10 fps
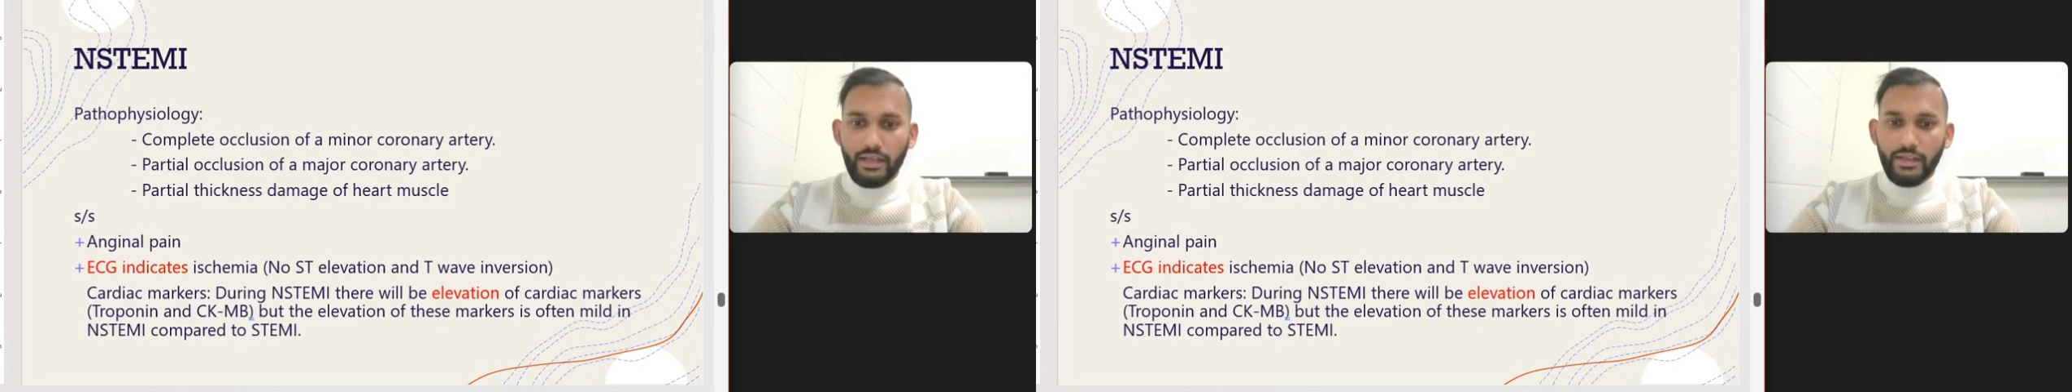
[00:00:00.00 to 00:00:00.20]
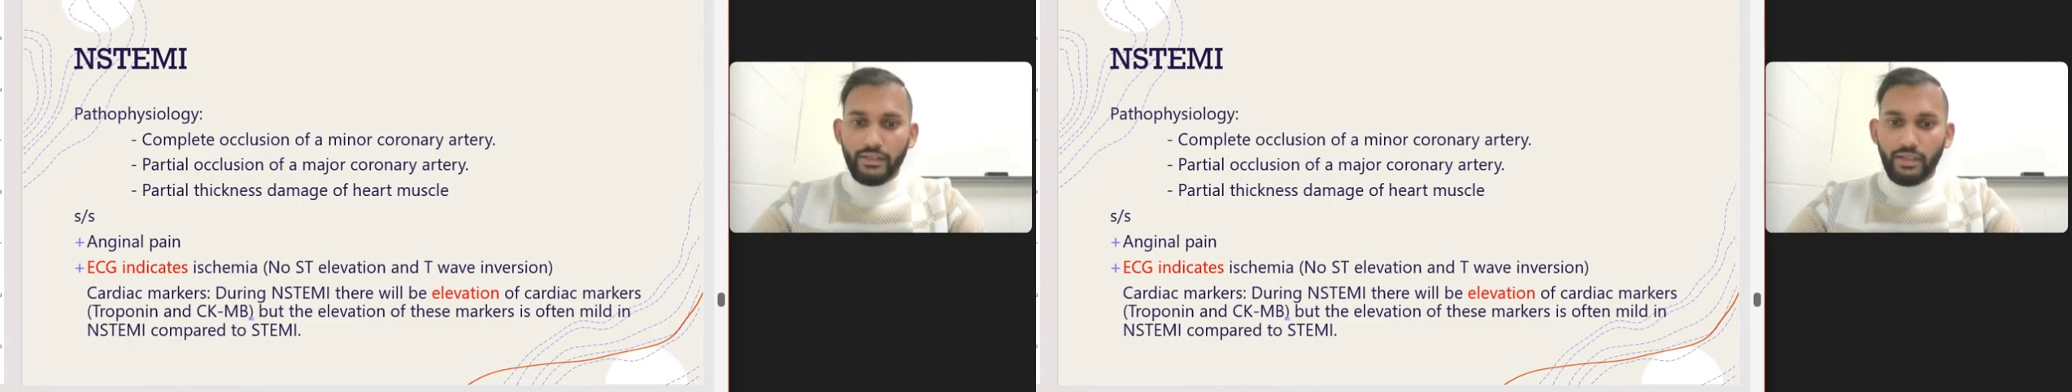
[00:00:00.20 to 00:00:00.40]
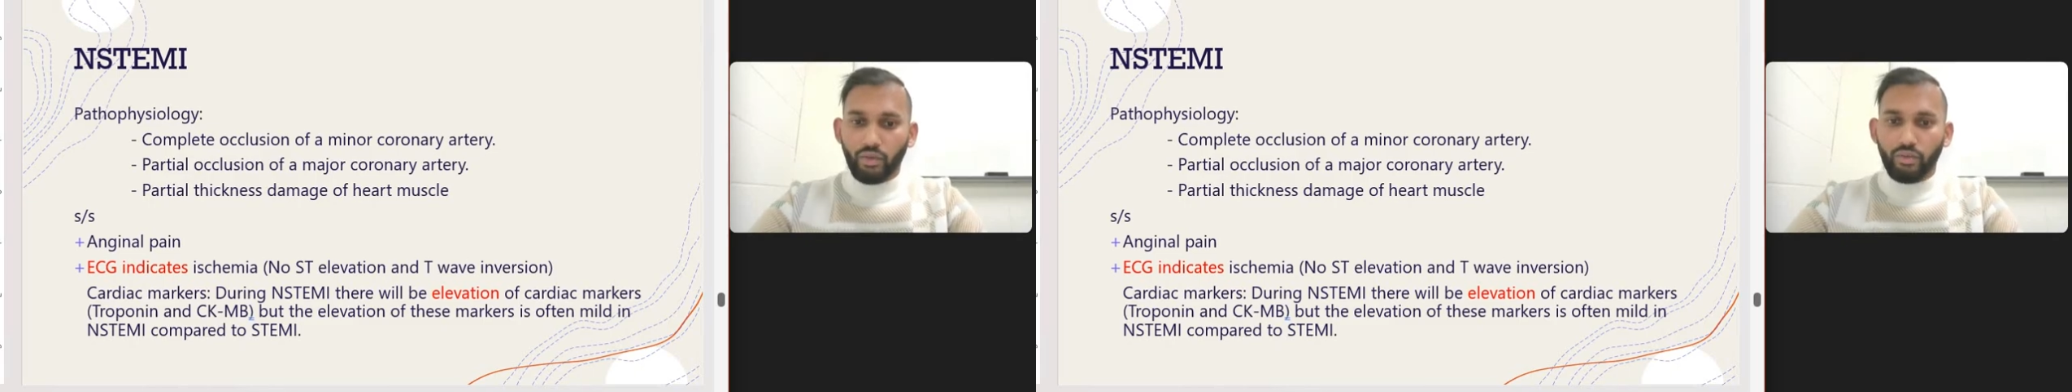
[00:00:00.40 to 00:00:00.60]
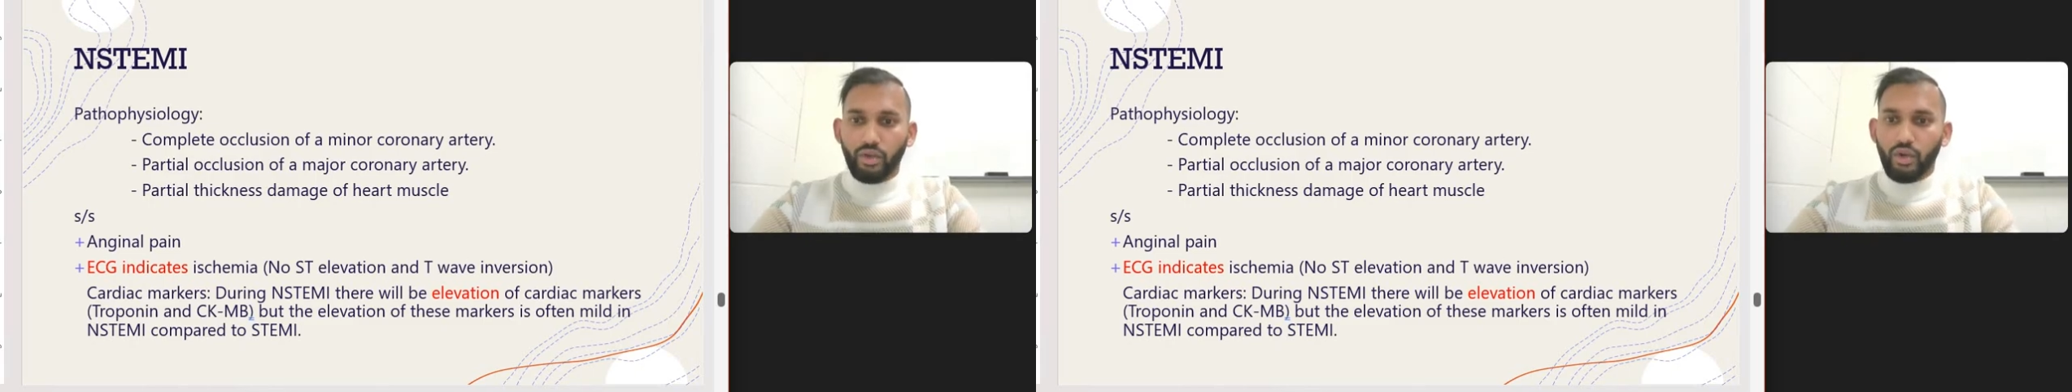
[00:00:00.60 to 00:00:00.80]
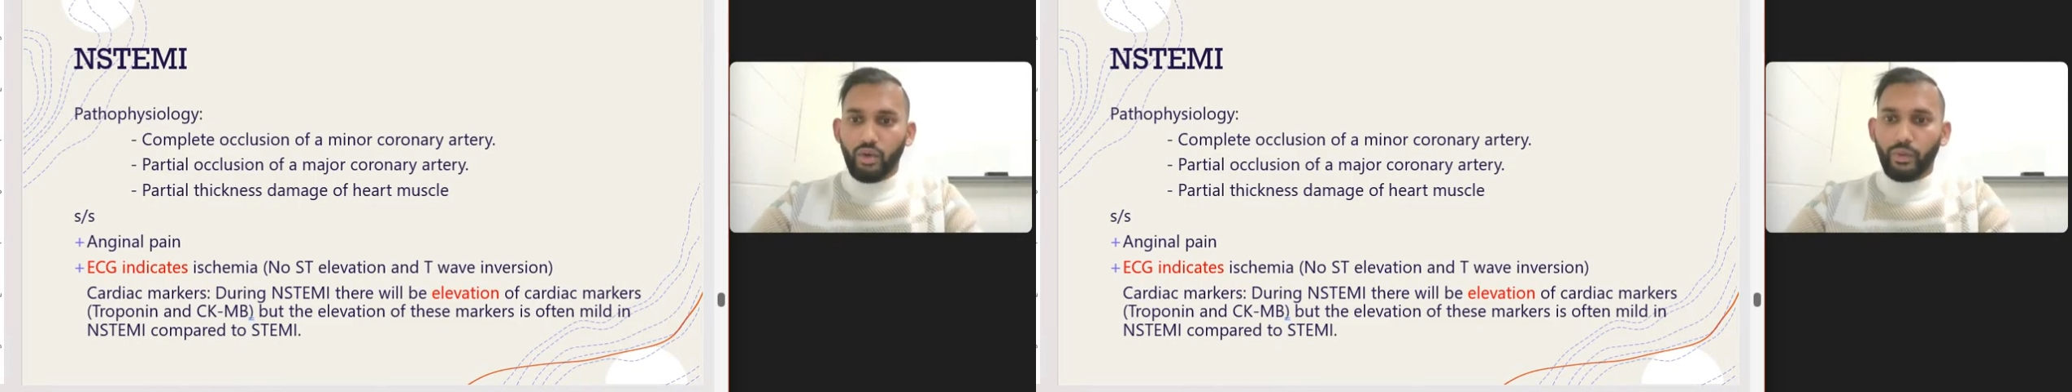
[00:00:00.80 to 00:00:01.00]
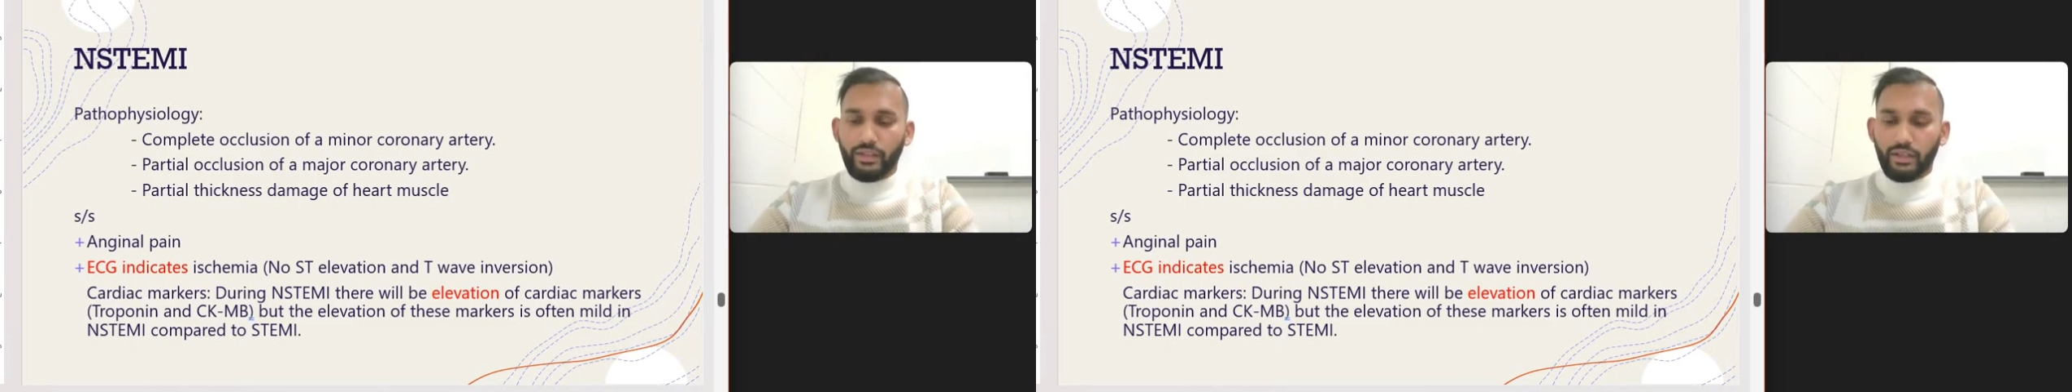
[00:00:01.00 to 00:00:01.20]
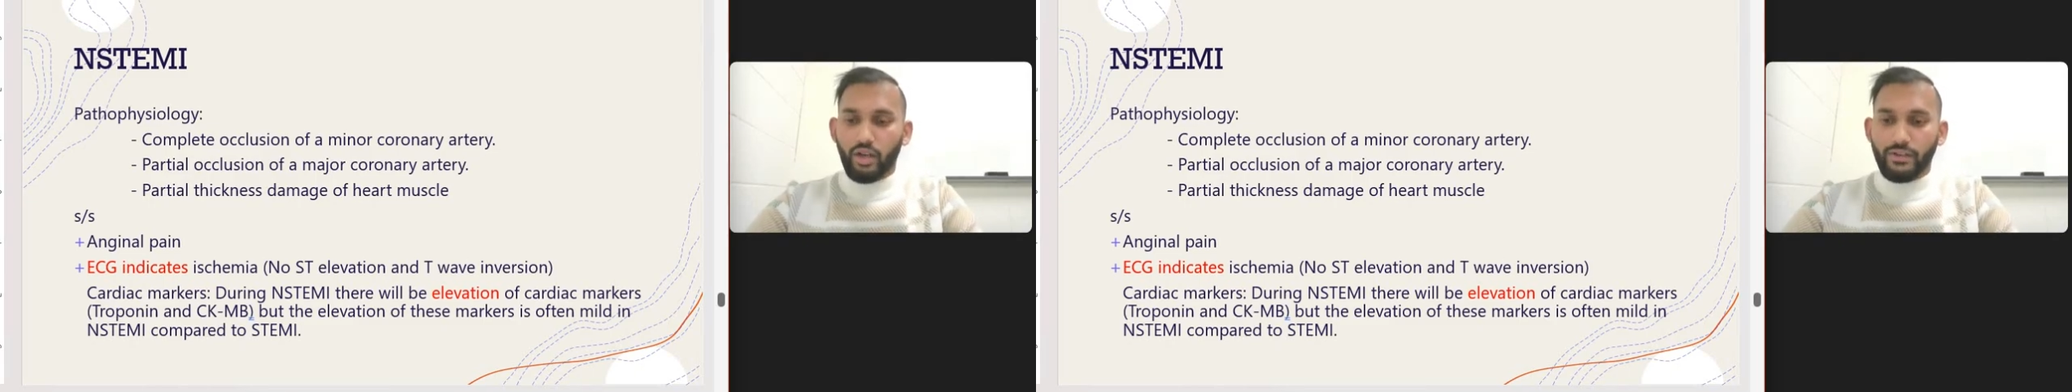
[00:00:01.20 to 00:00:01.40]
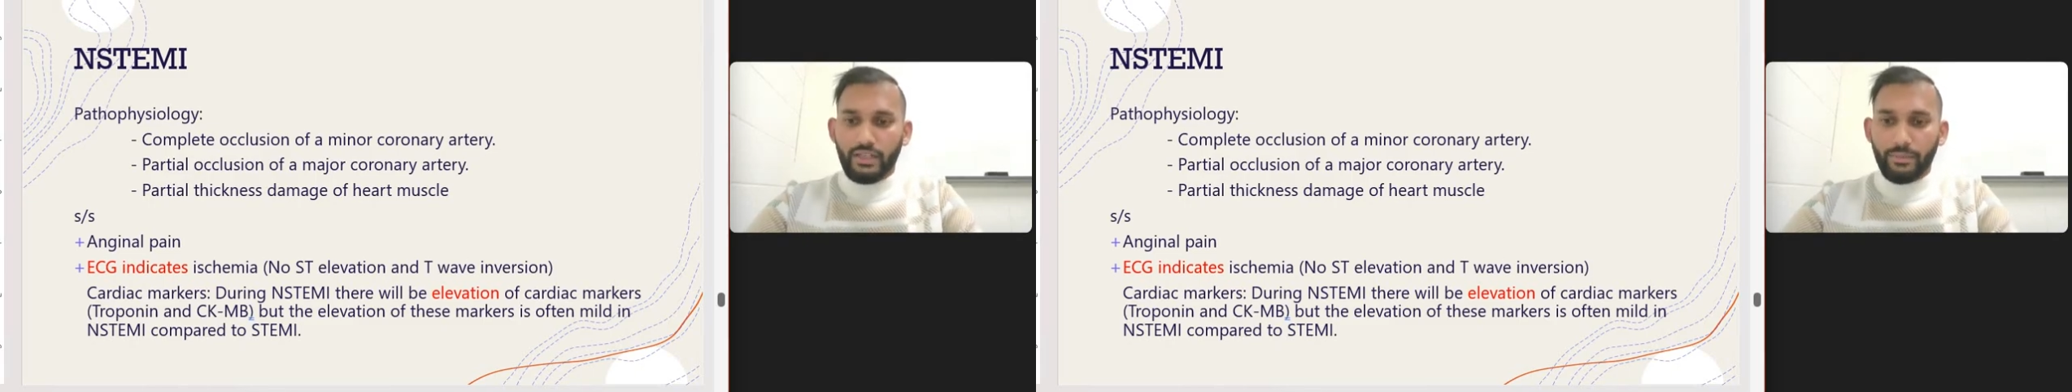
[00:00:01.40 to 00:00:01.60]
So with the
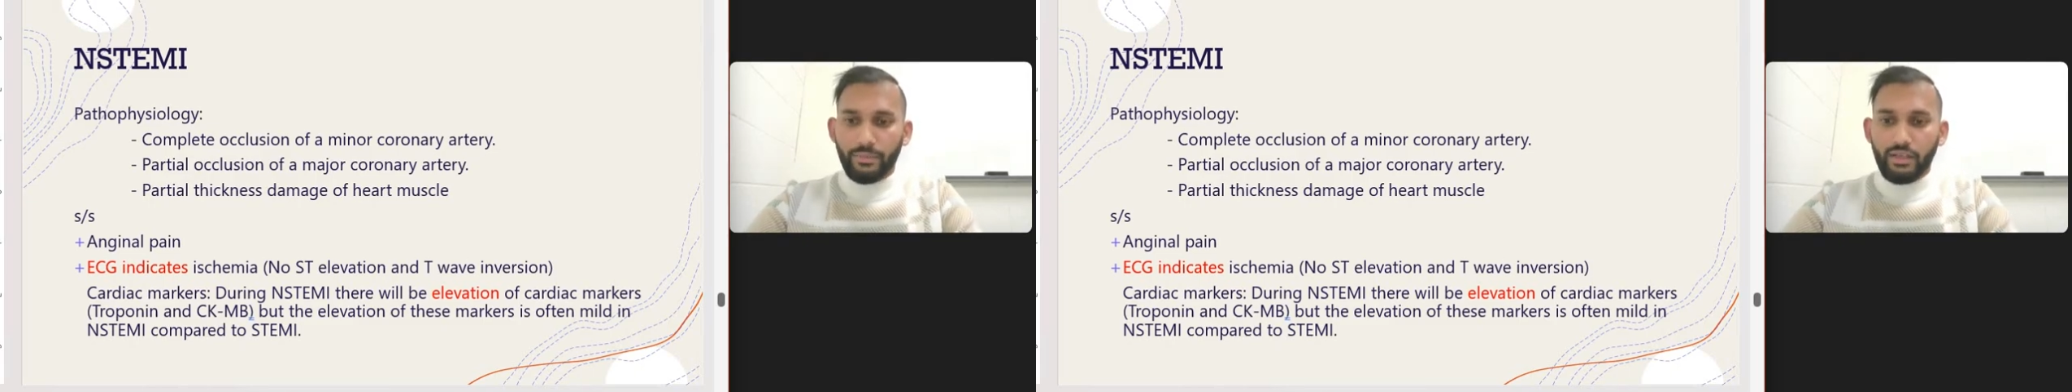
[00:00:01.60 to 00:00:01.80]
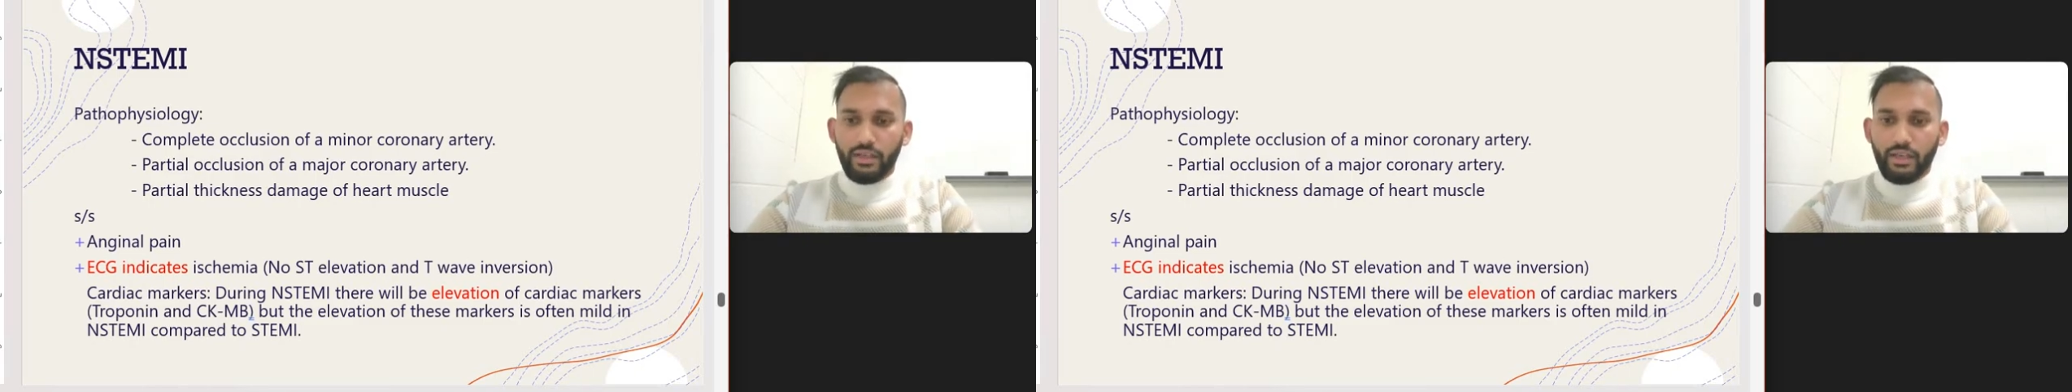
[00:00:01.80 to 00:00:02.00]
non-STEMI,